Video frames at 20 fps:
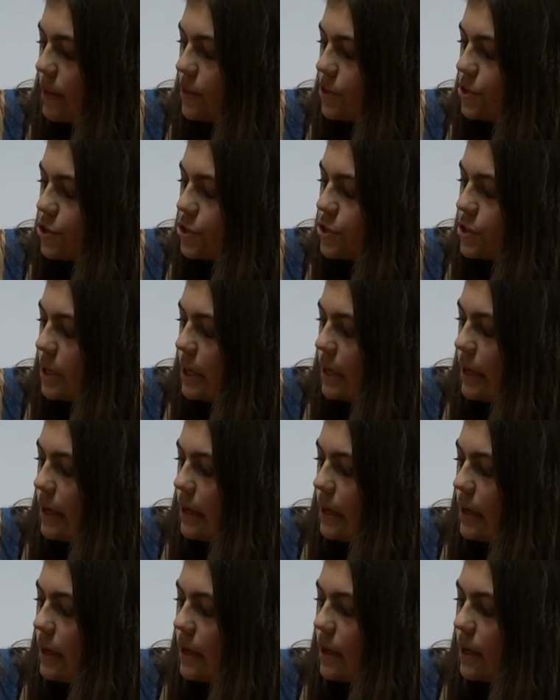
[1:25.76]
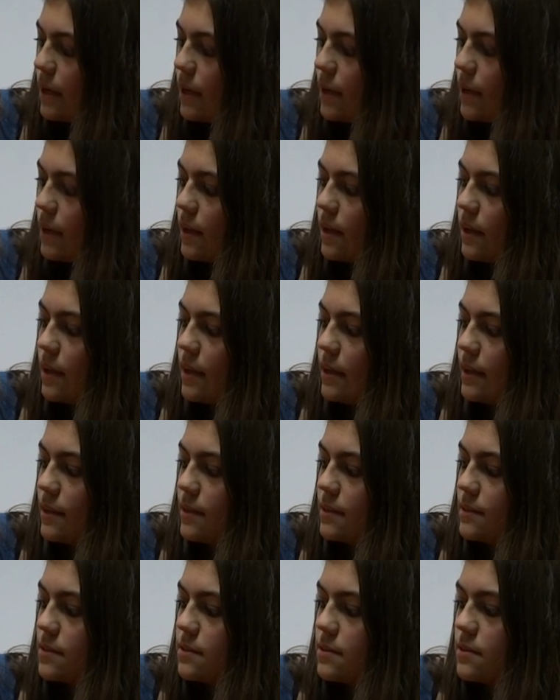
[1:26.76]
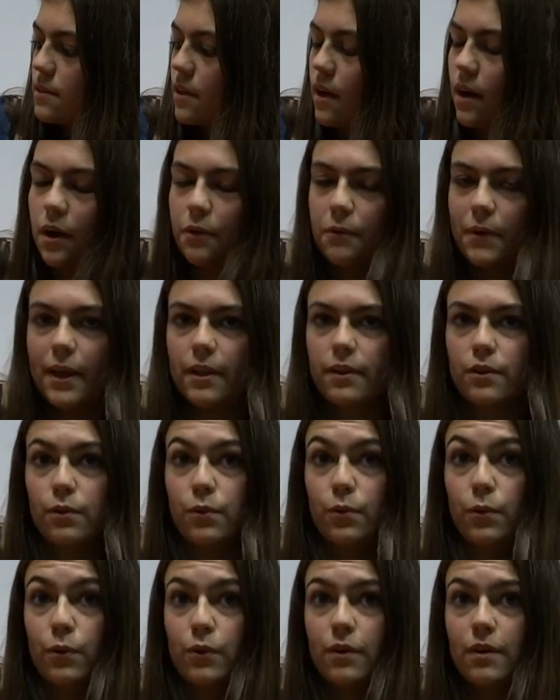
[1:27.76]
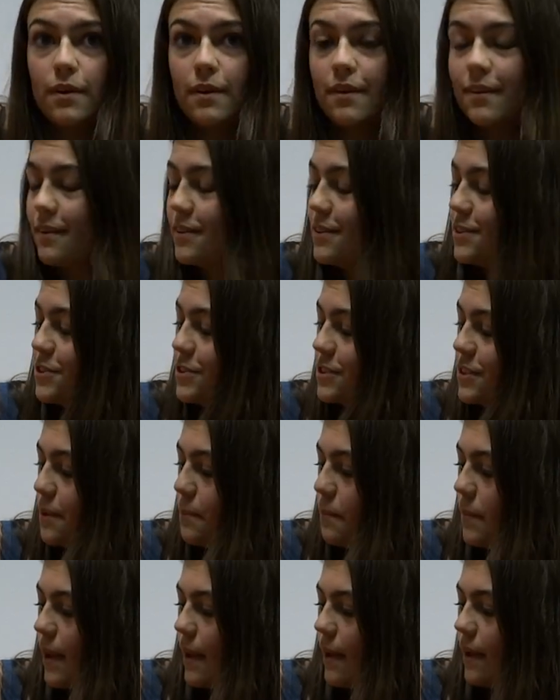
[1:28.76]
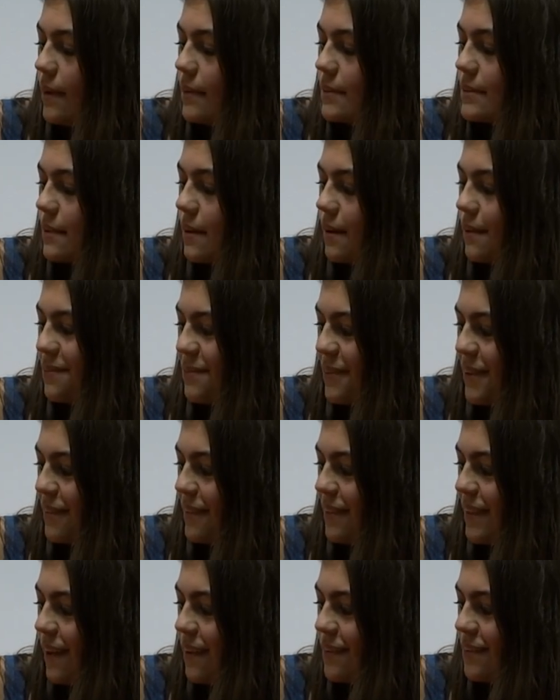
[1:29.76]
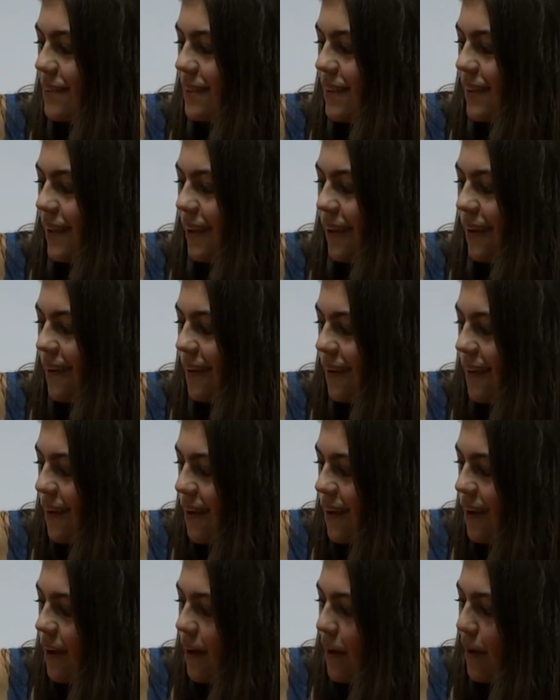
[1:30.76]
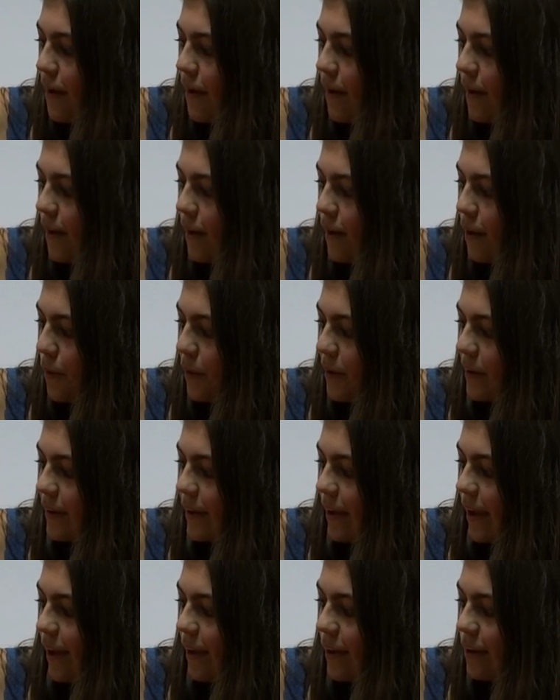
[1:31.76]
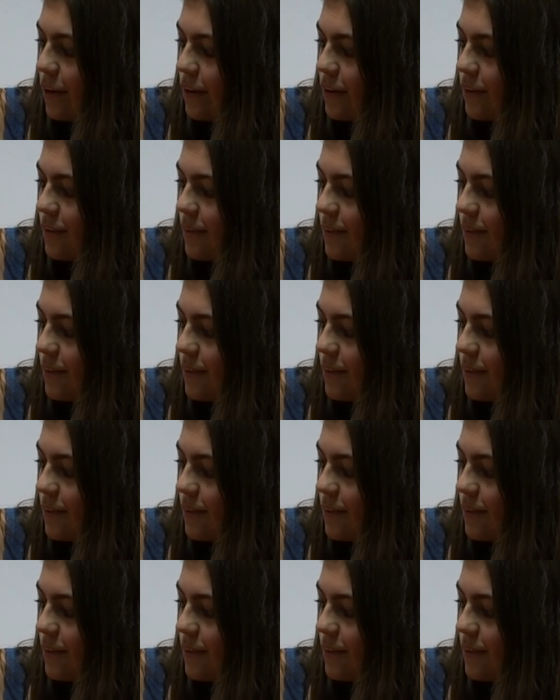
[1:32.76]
She is a great cook. She makes a fantastic cake.